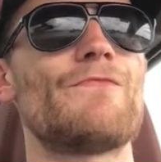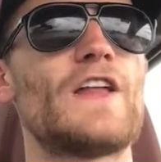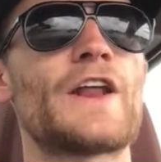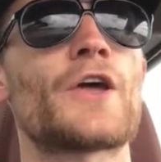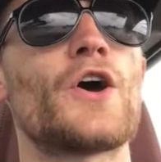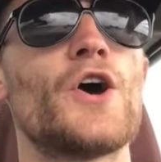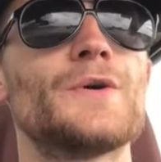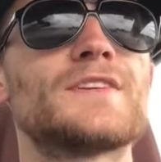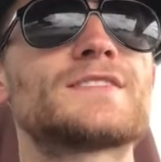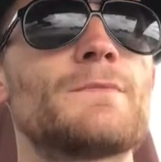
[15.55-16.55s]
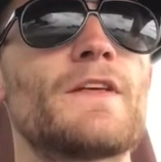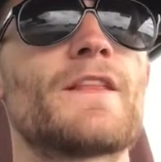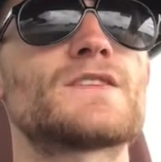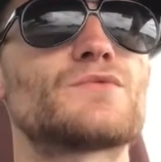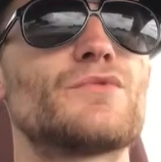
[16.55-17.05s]
letting go is something
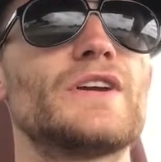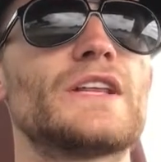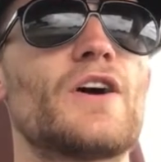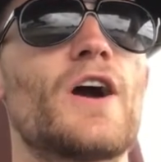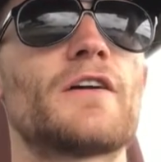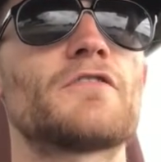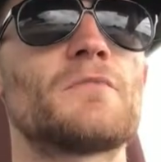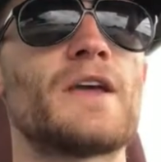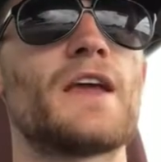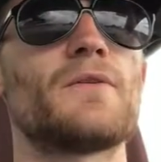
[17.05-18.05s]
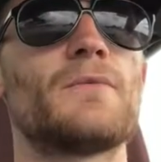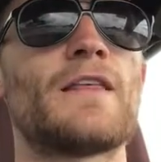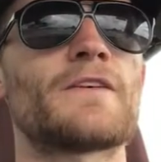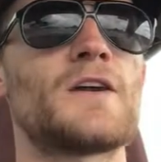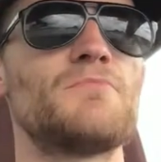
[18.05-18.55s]
that's really hard for me,
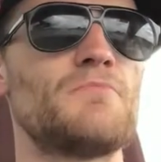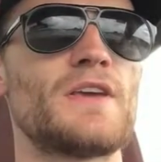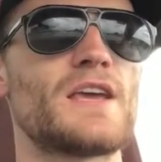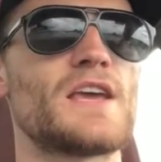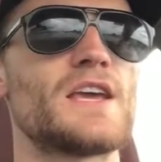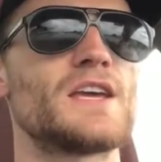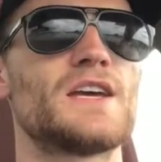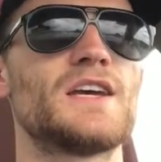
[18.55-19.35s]
whether it be